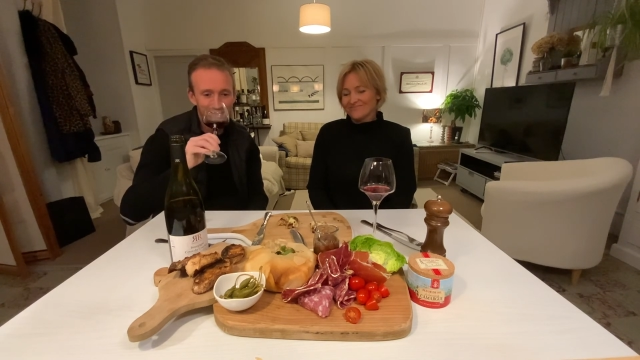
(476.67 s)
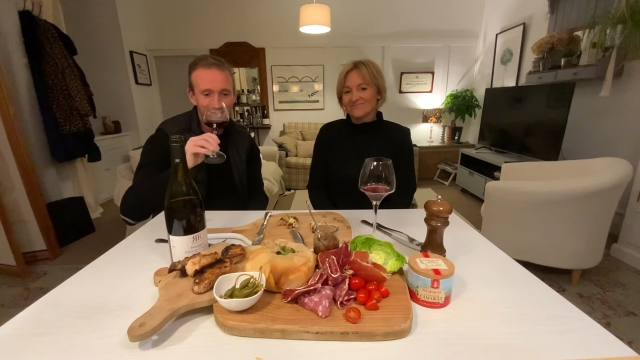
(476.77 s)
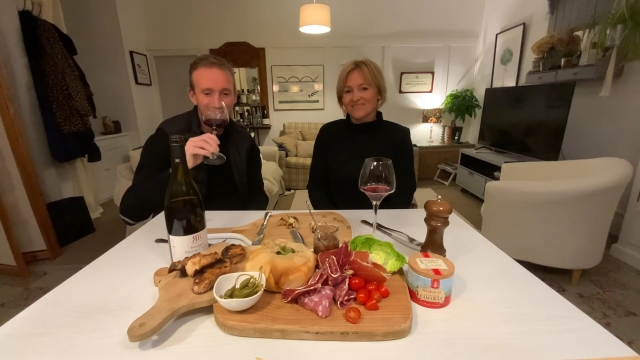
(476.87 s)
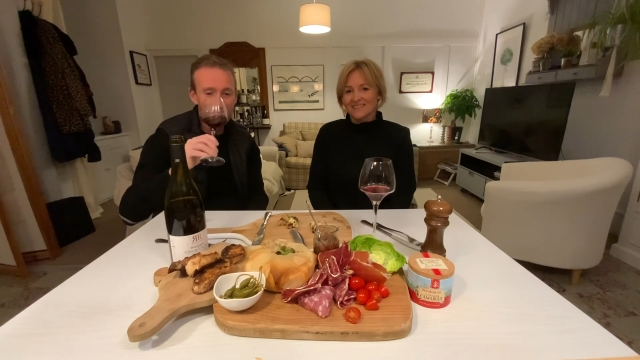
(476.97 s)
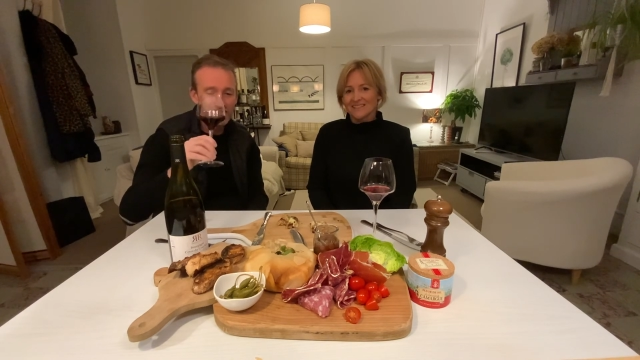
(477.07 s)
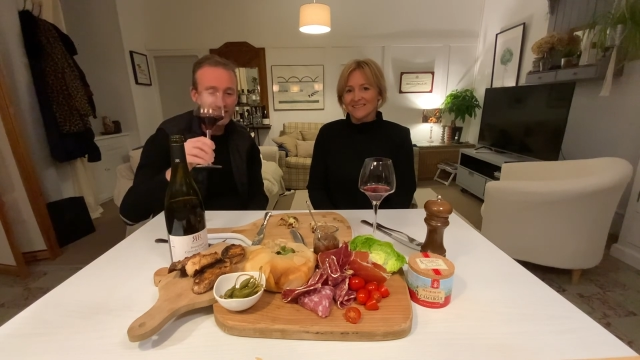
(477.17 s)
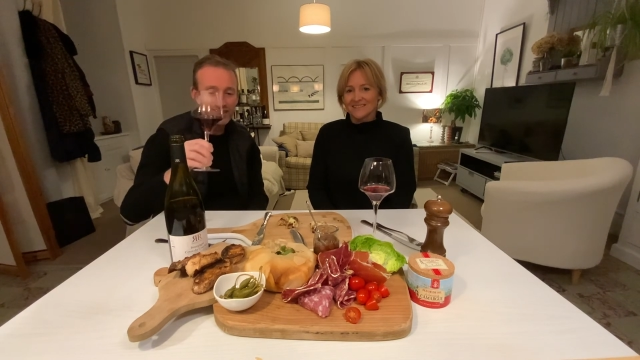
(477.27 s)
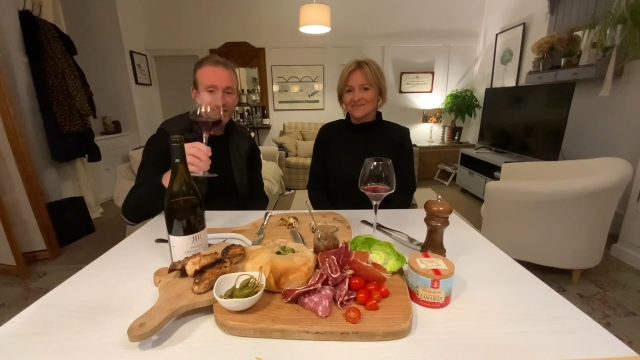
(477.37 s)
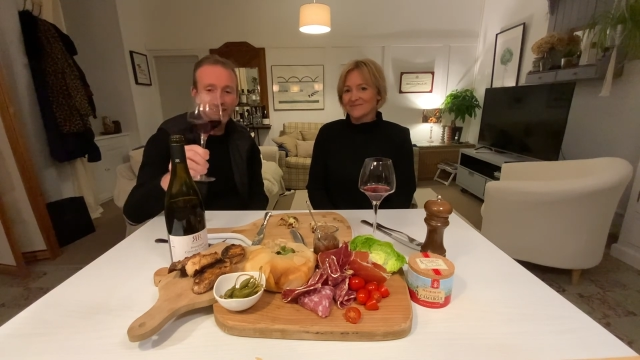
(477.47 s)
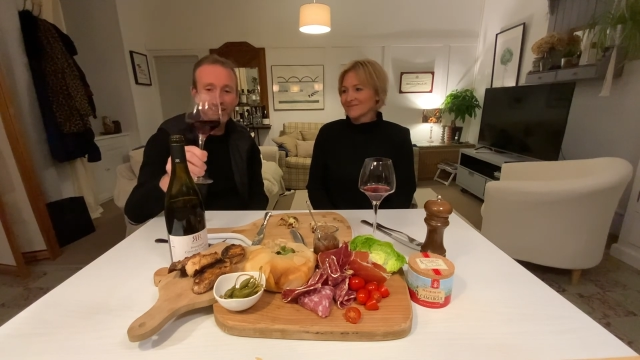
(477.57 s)
Speaker 1: Really. So listen,
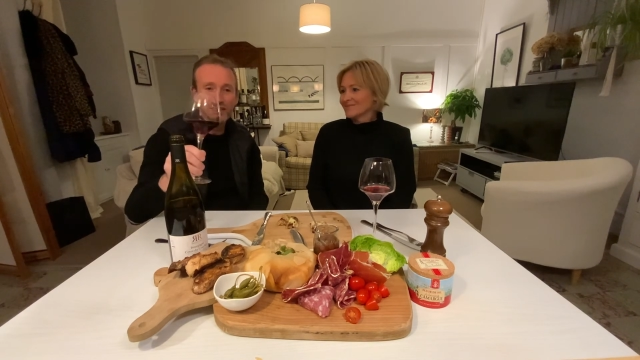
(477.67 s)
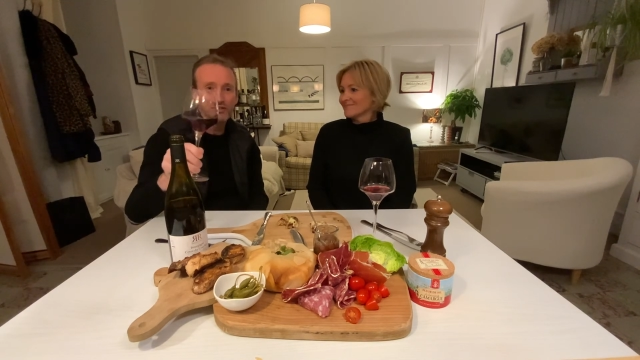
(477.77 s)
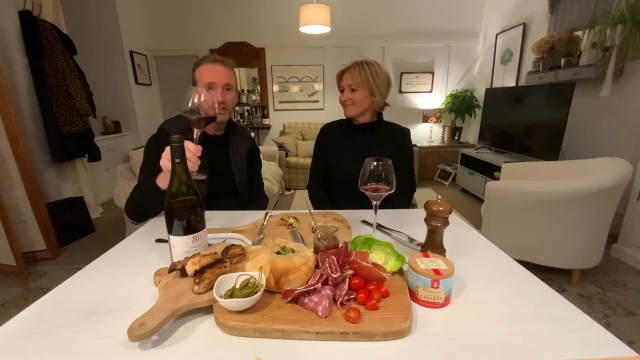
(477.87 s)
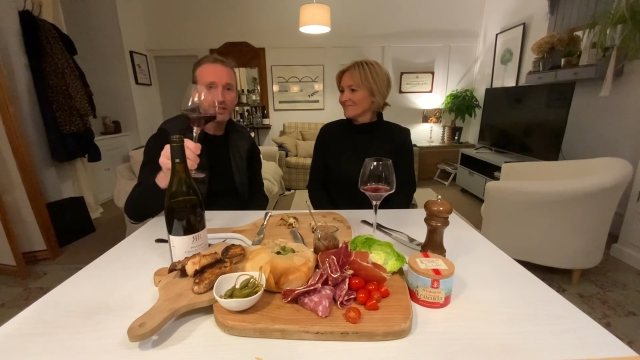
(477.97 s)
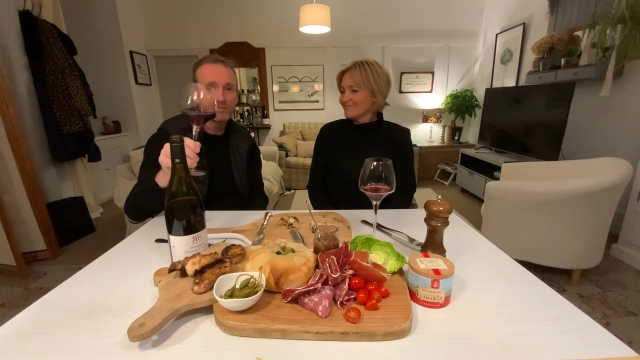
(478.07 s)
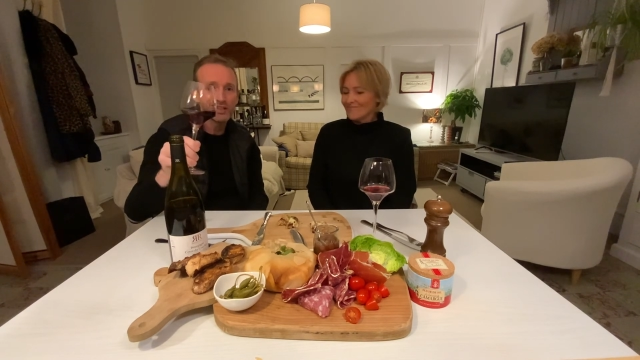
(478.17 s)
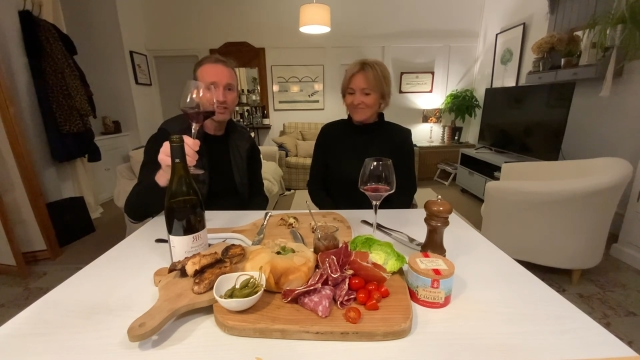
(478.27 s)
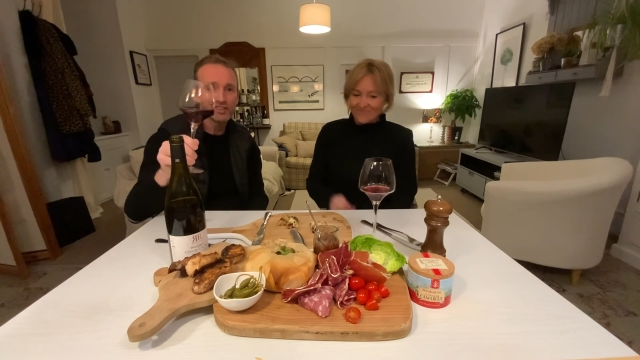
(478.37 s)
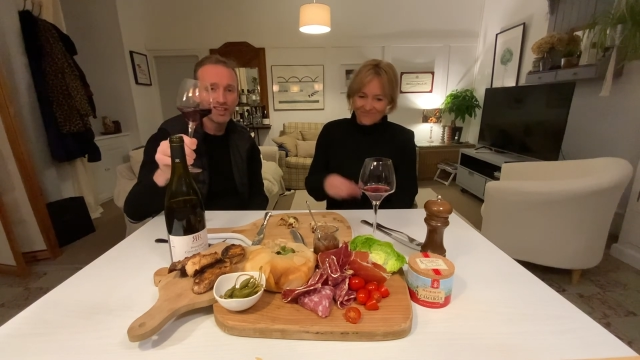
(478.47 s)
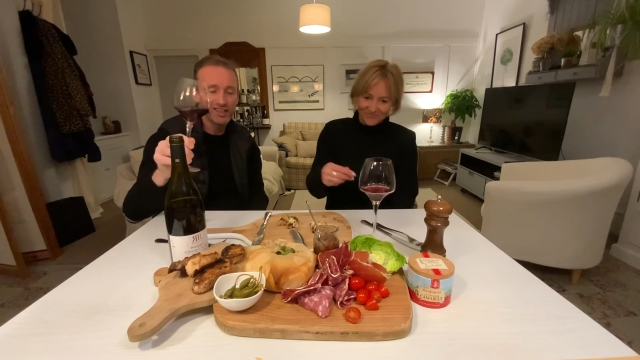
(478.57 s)
thank you very much.
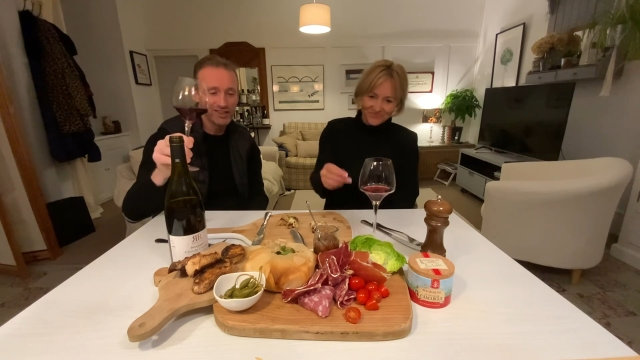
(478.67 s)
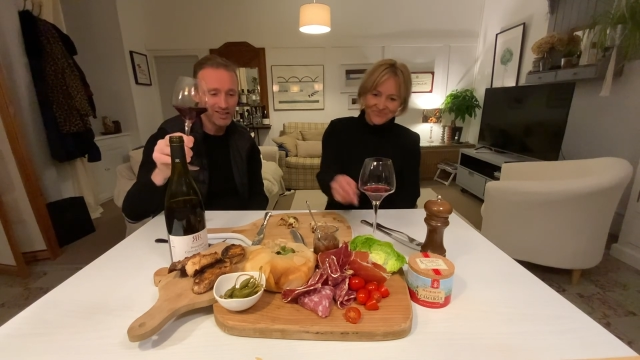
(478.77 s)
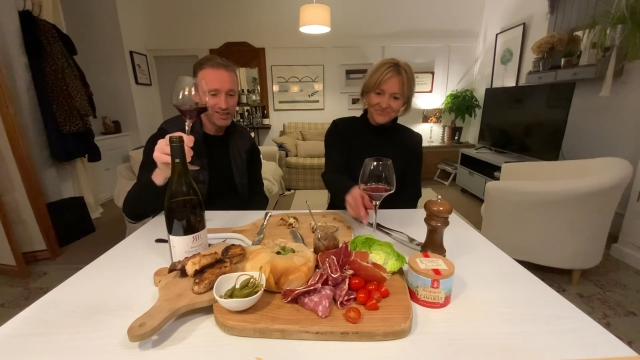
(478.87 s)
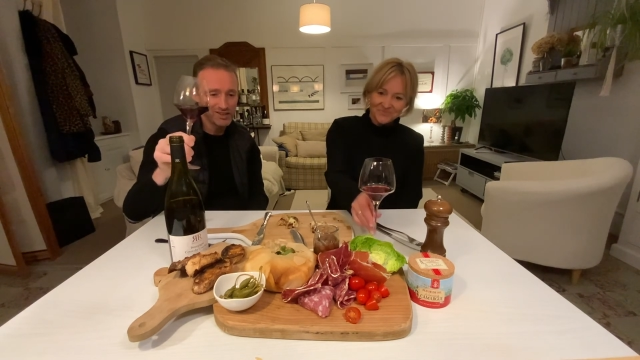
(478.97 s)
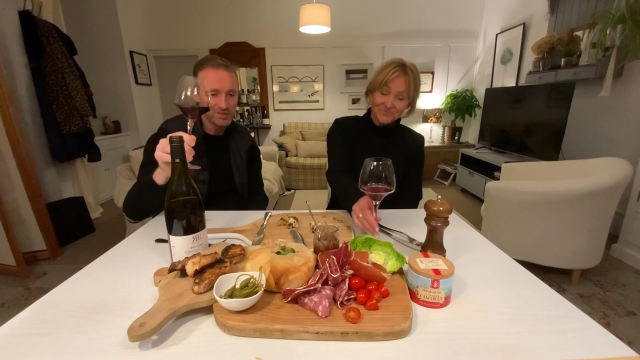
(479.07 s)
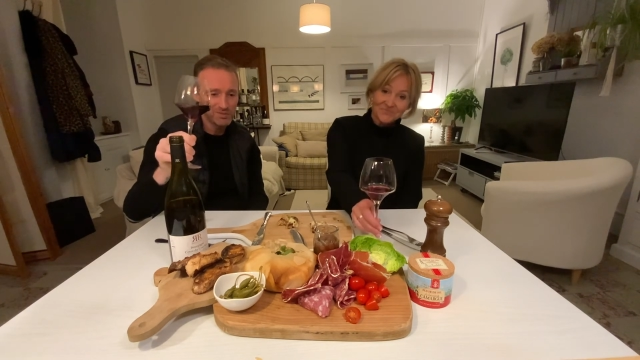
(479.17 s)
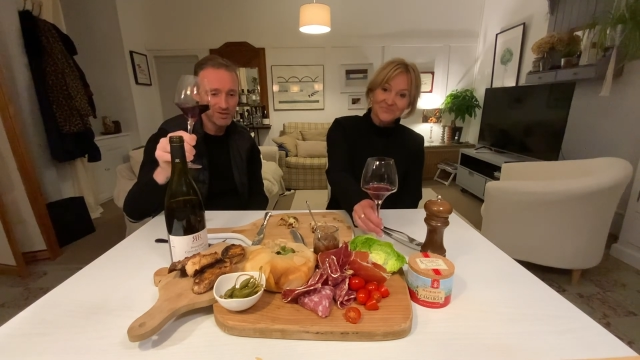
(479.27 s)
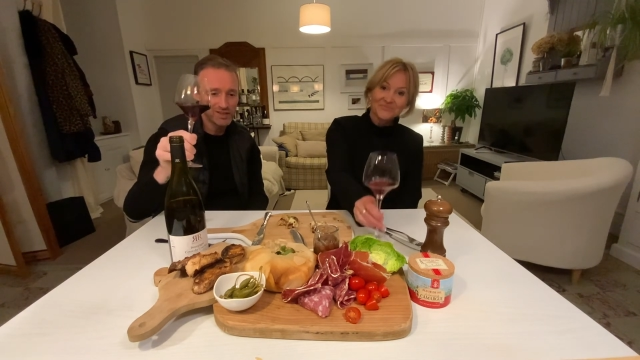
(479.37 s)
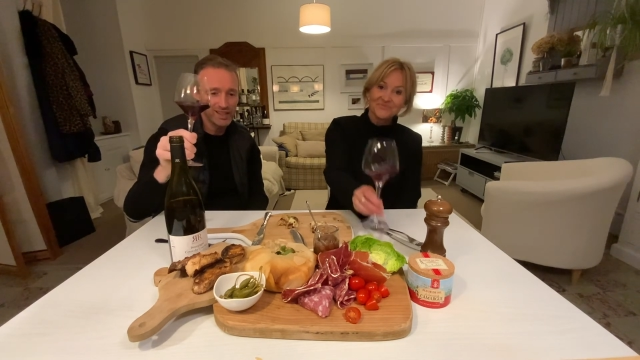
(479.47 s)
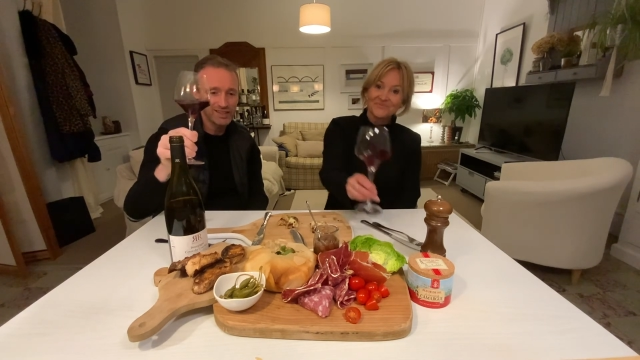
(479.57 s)
Another small
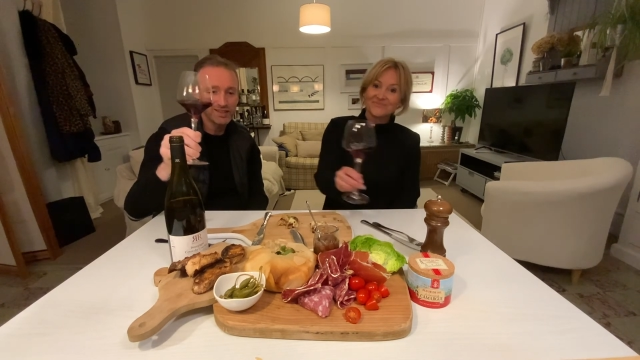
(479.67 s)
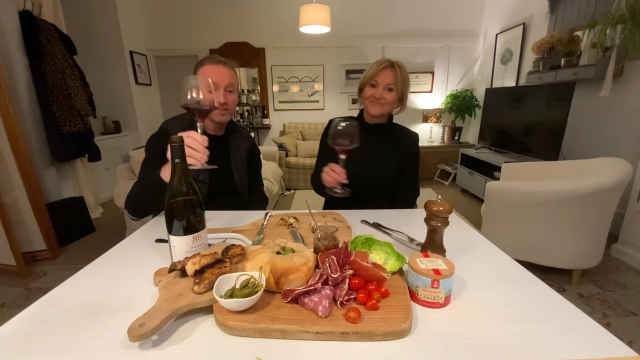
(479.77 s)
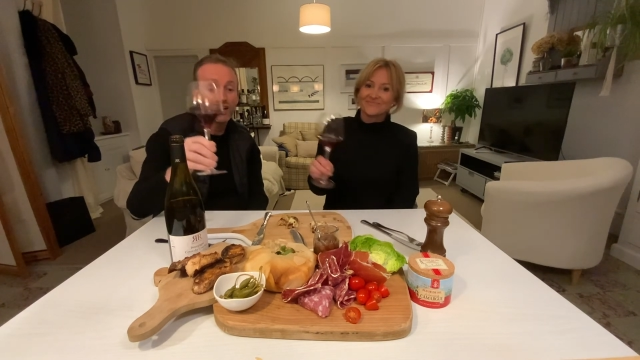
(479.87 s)
tasting.